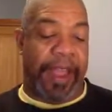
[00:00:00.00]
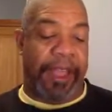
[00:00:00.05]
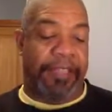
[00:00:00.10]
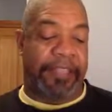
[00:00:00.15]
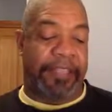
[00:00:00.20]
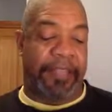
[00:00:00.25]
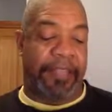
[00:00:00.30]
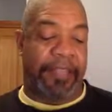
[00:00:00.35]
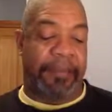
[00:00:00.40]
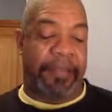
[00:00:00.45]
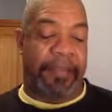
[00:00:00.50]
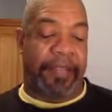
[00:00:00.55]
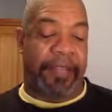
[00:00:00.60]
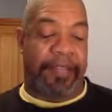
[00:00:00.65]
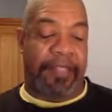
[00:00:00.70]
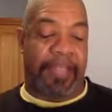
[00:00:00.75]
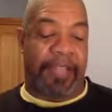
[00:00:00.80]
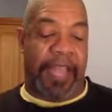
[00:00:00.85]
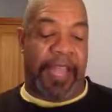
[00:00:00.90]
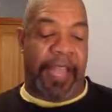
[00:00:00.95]
accept it
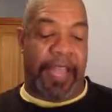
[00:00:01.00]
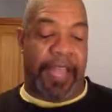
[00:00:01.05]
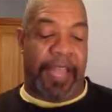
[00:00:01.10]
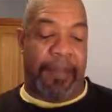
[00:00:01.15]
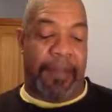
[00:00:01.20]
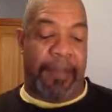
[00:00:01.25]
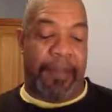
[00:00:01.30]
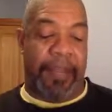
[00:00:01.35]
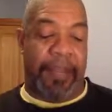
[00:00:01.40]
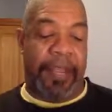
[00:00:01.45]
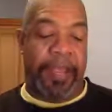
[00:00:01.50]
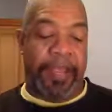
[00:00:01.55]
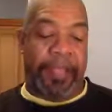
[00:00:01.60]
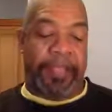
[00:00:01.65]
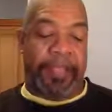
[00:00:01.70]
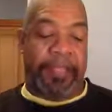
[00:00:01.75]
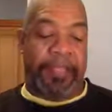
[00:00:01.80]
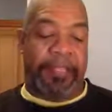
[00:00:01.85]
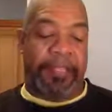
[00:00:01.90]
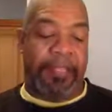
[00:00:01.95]
is time.
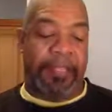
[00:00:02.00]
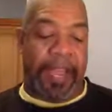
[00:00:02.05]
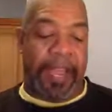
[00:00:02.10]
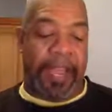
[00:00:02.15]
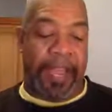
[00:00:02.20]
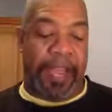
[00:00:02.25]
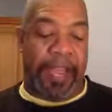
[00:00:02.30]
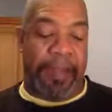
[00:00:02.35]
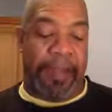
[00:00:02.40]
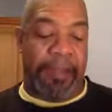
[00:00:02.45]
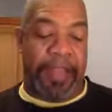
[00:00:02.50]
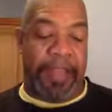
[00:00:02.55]
It is time.